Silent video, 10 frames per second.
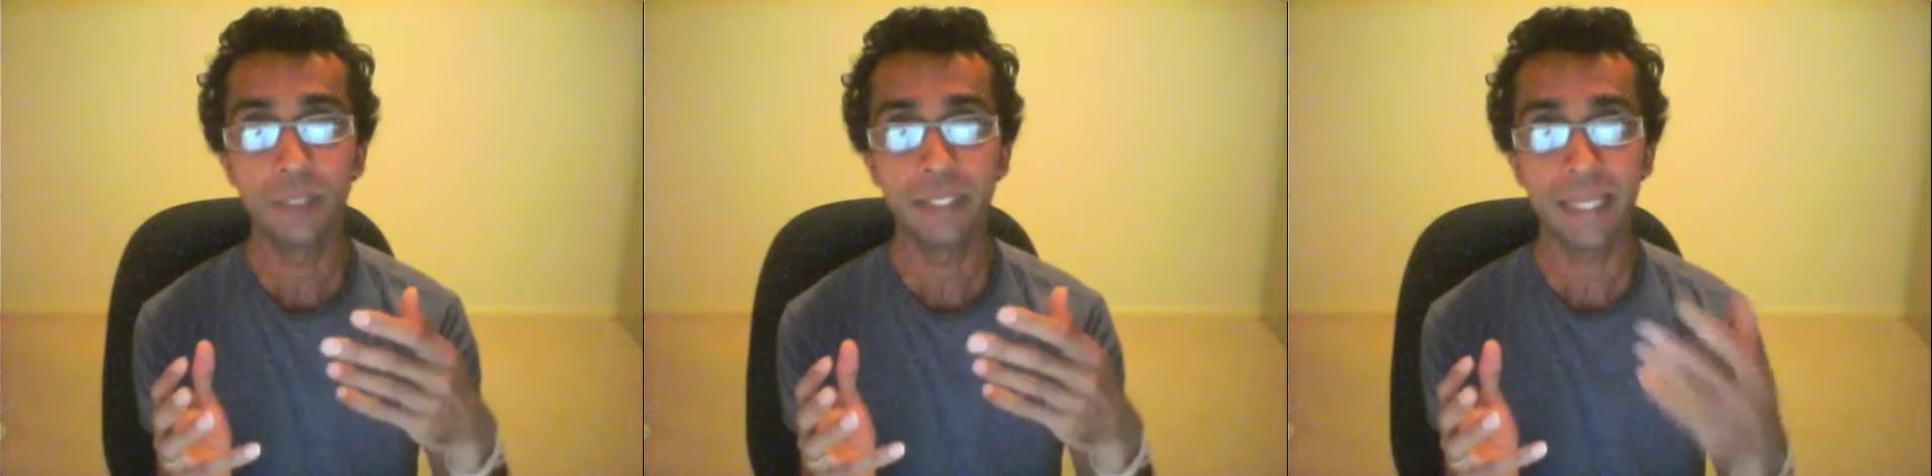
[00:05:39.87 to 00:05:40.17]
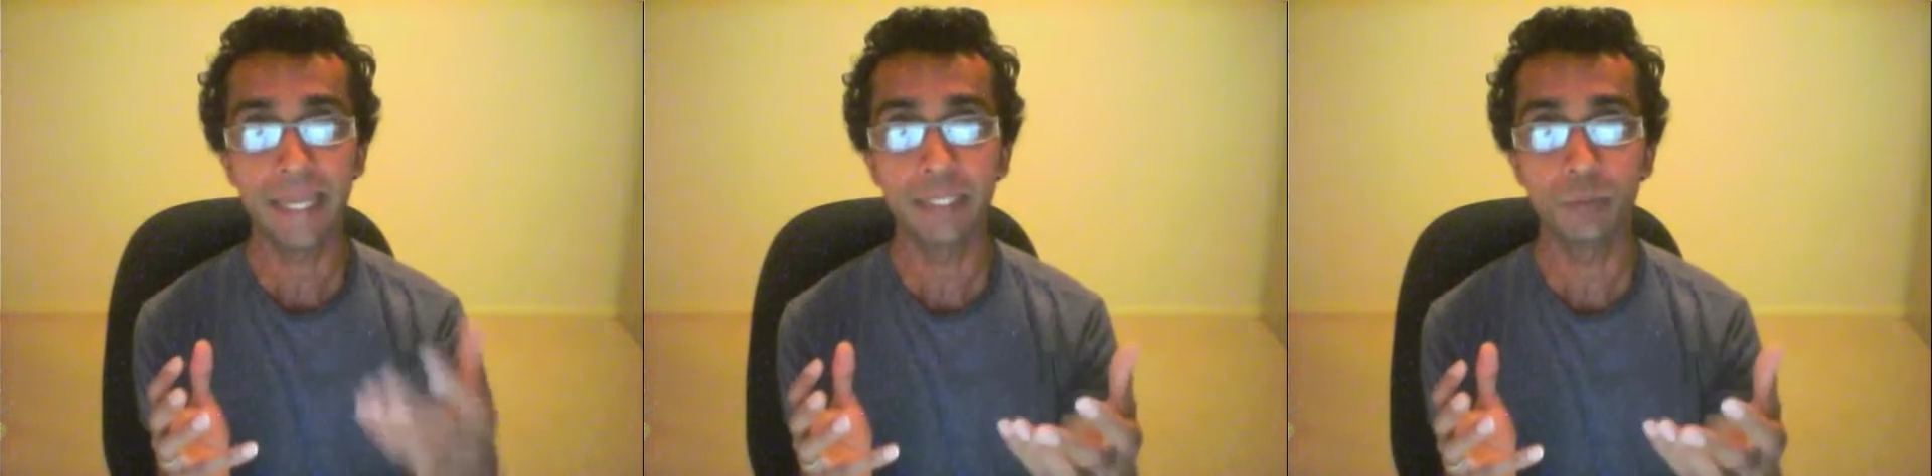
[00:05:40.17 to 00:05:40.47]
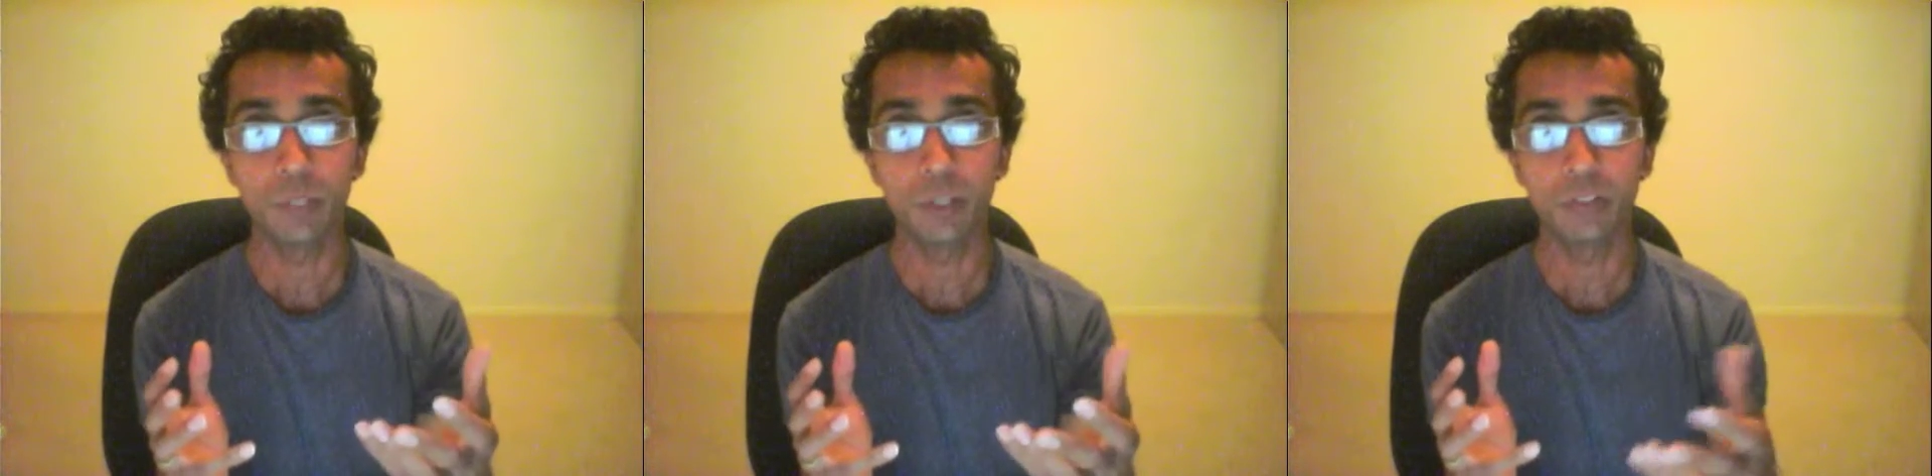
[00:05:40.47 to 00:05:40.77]

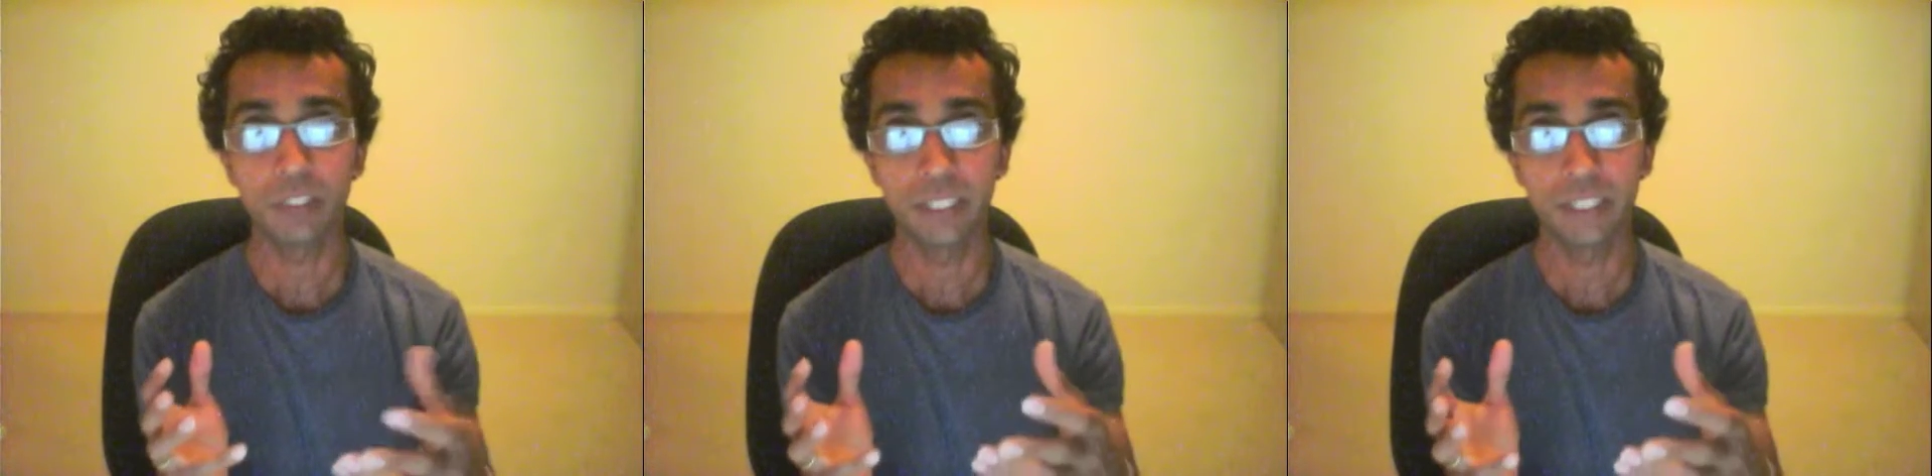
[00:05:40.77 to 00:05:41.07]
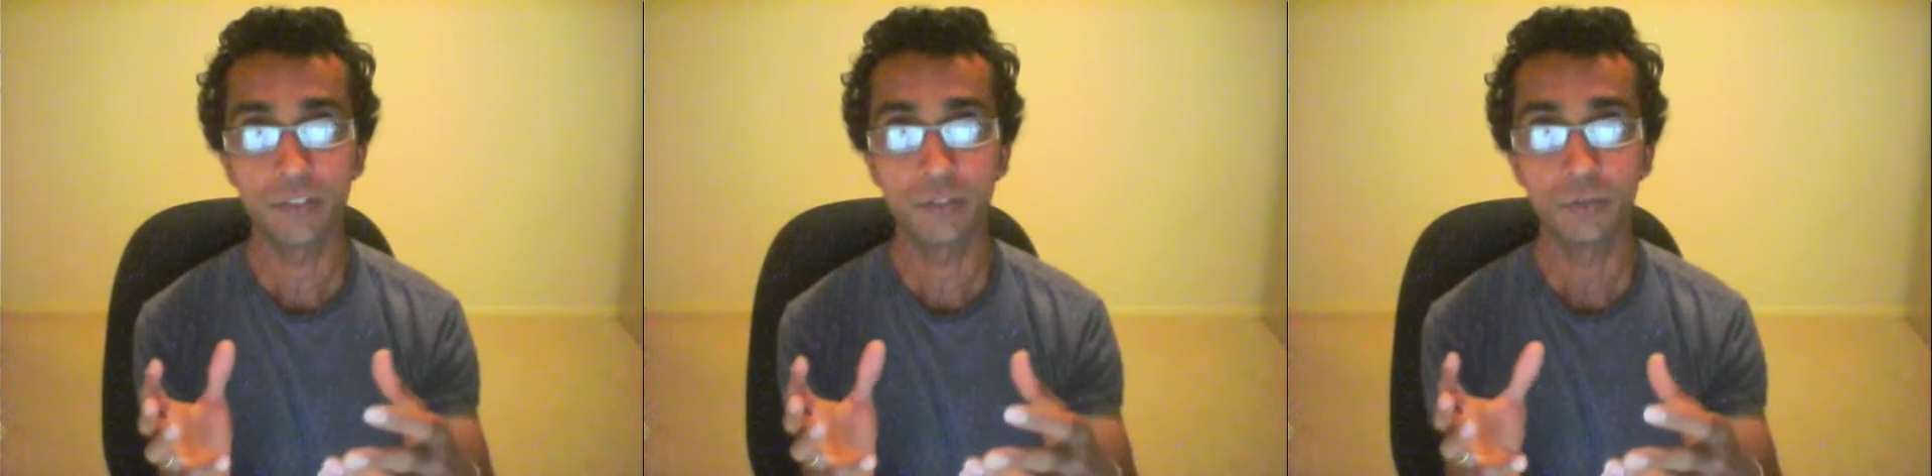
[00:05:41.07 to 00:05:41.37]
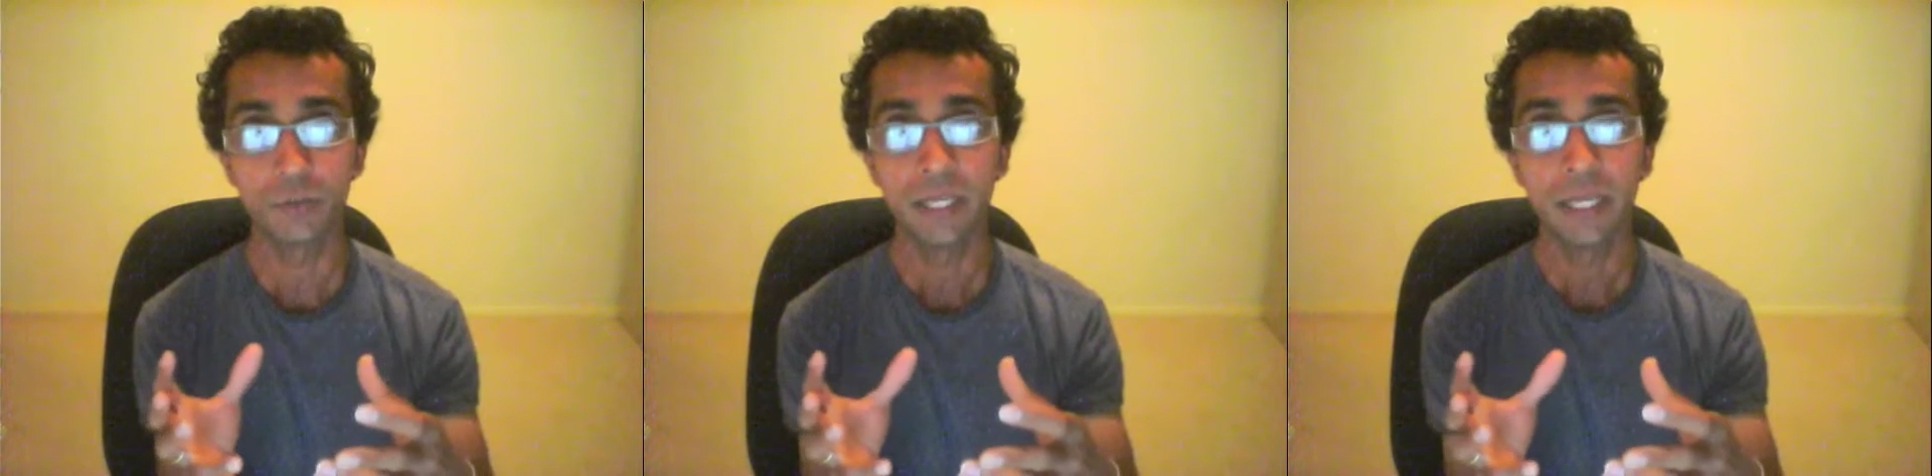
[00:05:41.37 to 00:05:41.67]
attain wealth, you need to